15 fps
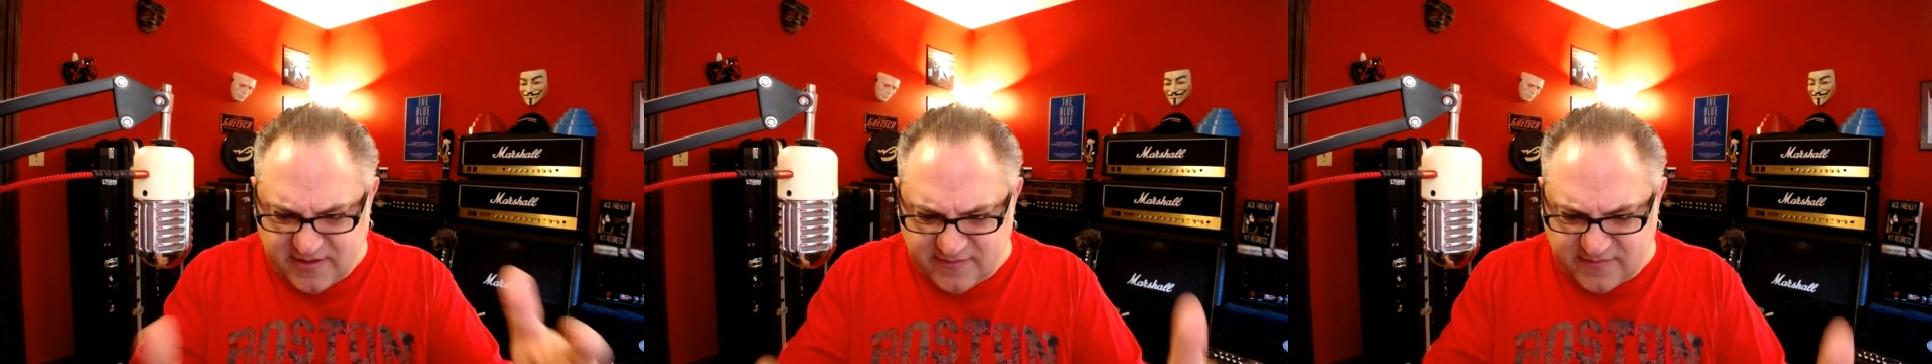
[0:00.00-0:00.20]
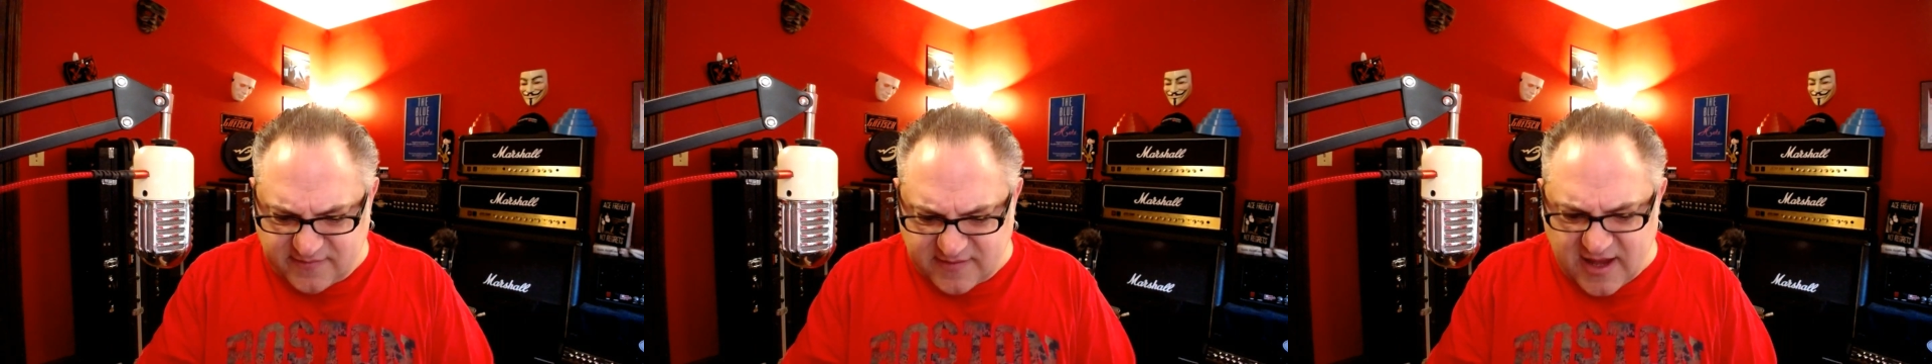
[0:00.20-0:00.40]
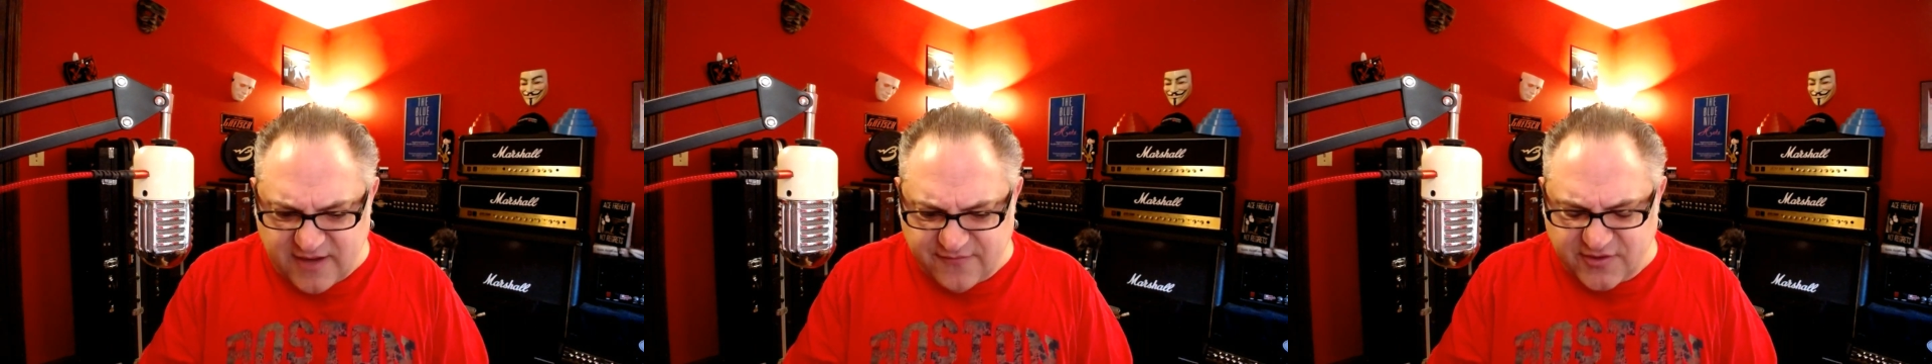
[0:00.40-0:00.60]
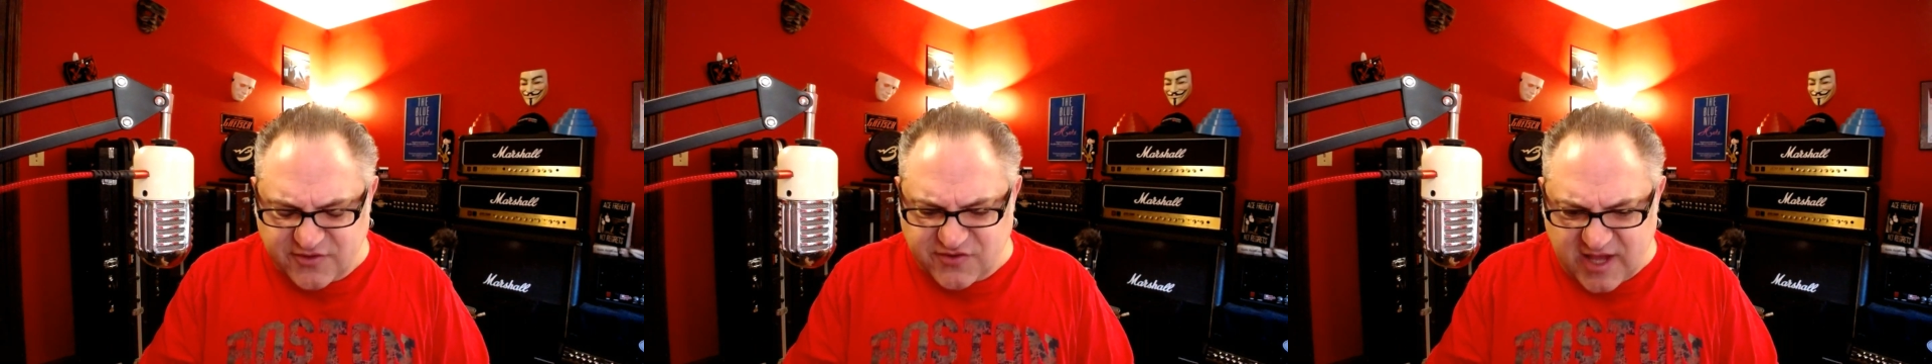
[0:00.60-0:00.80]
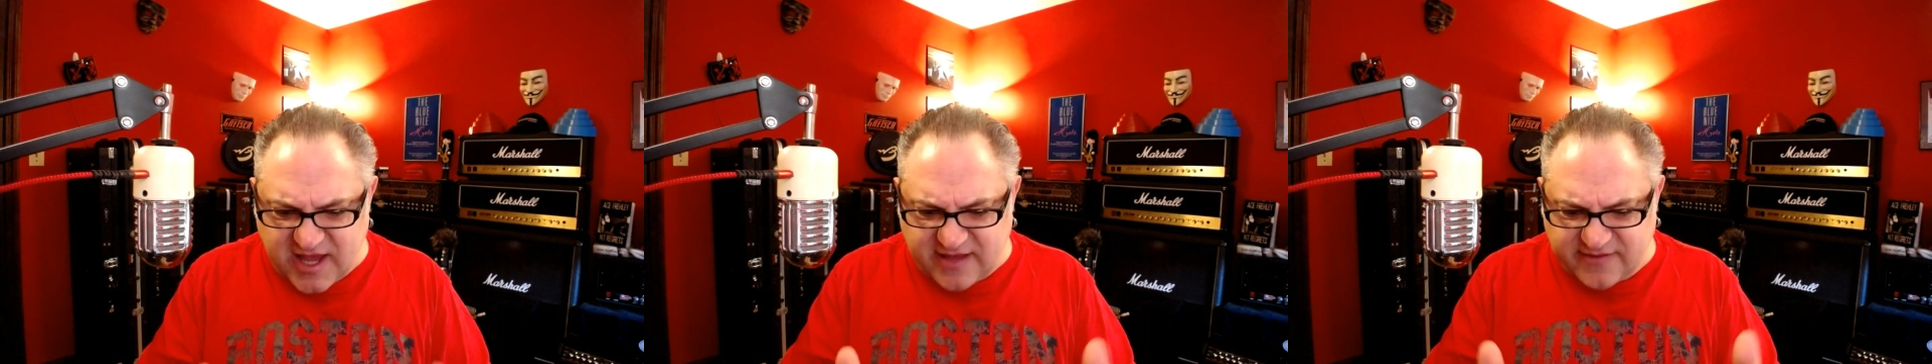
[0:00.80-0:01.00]
inside of a
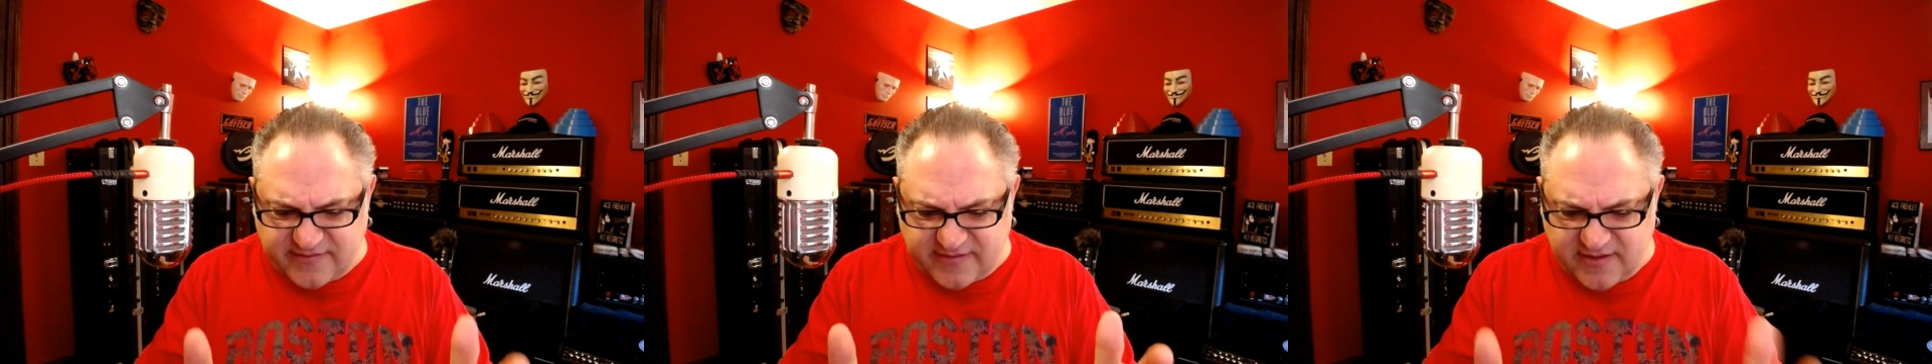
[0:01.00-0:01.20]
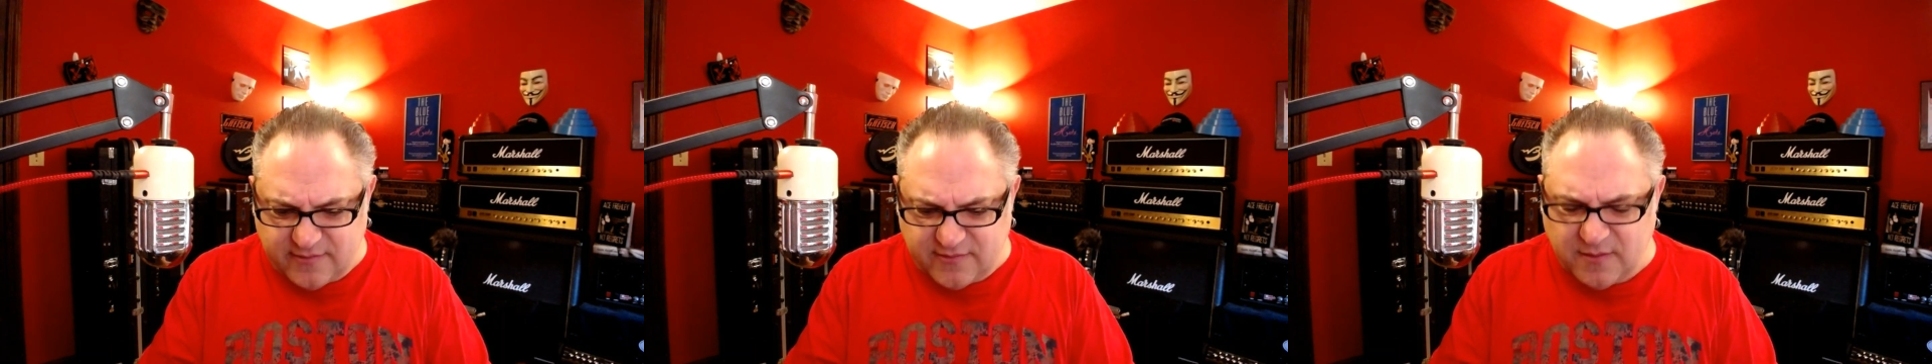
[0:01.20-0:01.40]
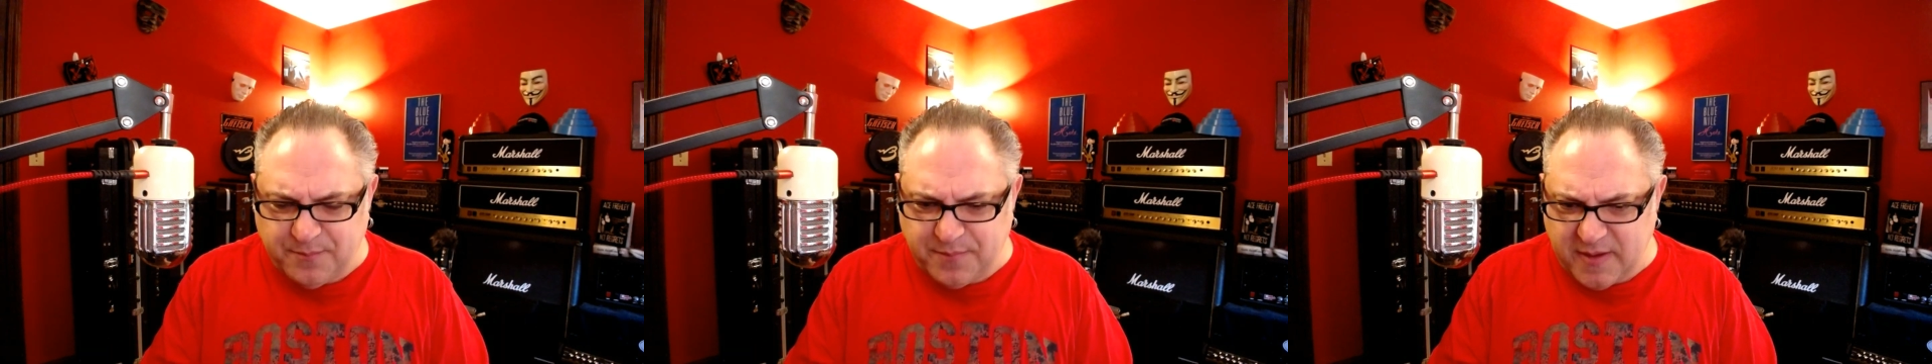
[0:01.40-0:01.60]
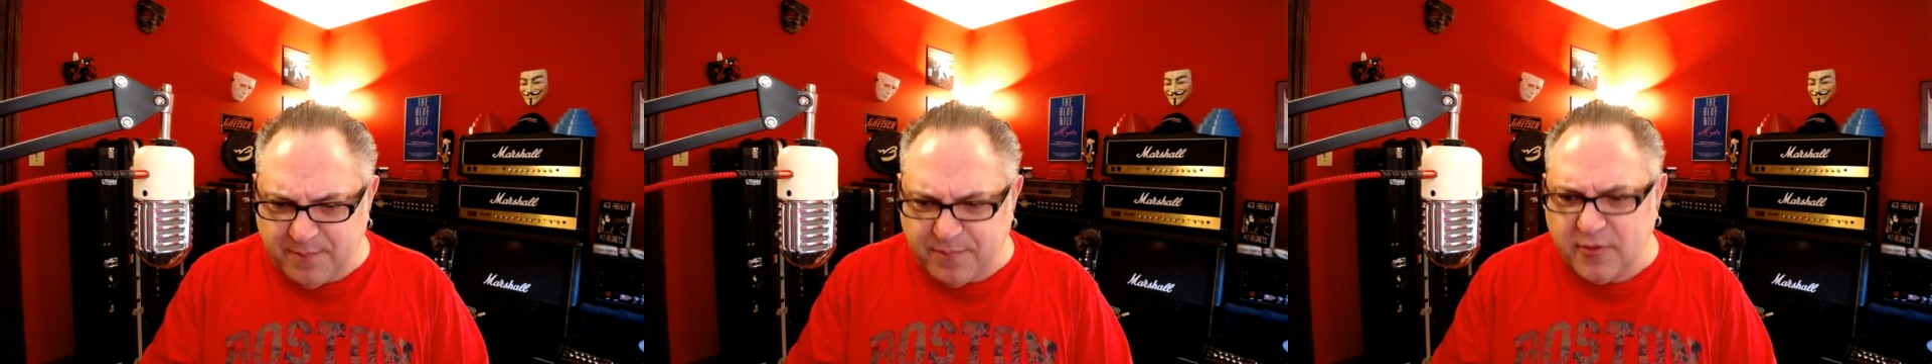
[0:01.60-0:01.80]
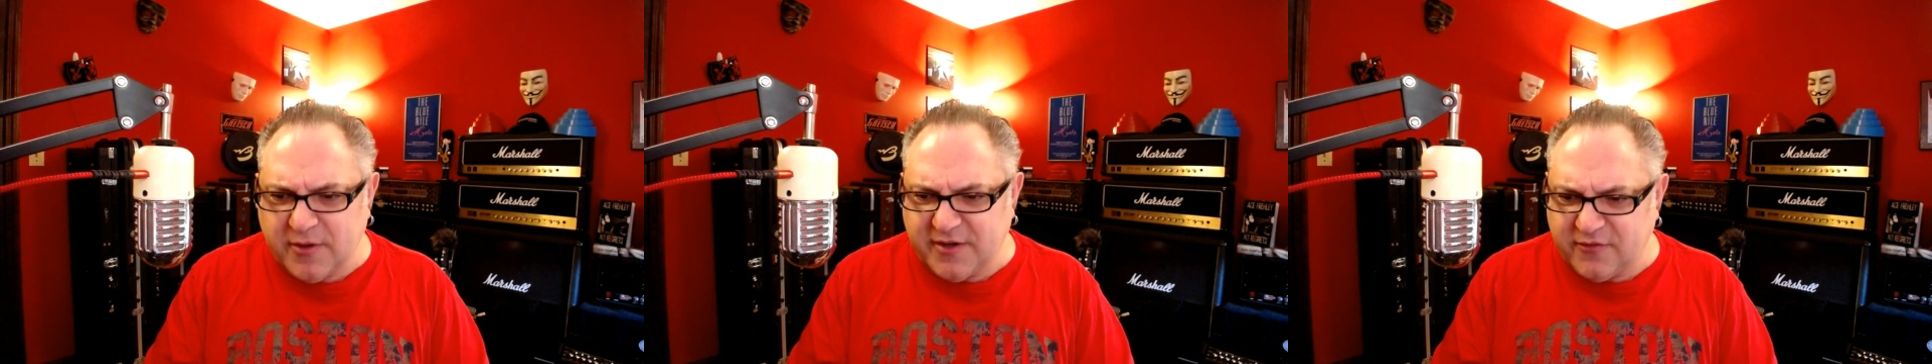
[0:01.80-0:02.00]
chassis to be
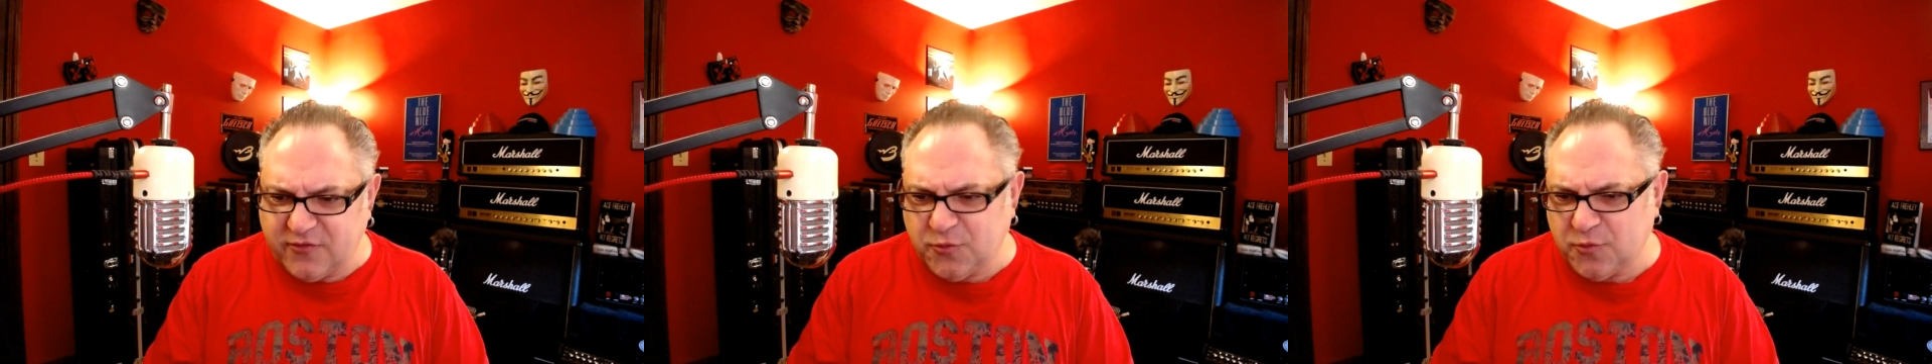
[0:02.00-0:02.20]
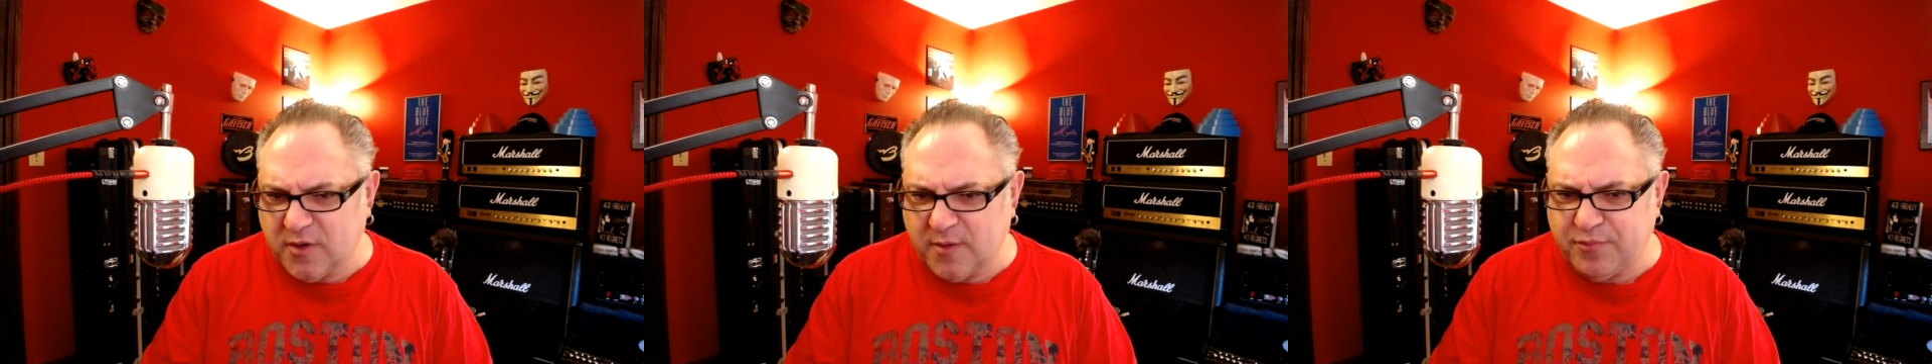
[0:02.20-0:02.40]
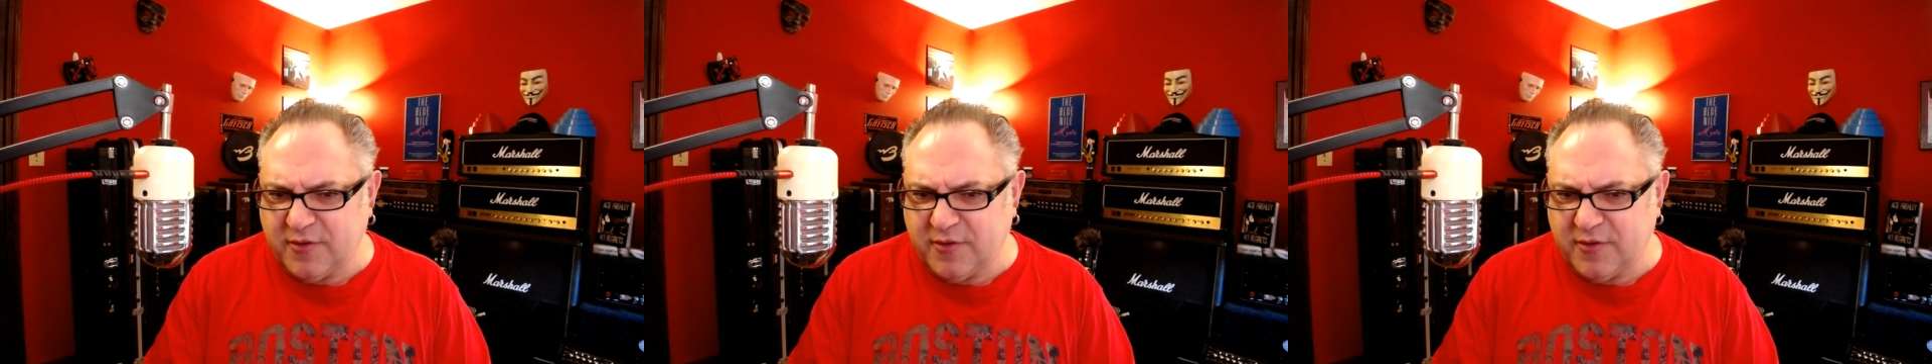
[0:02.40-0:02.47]
put into a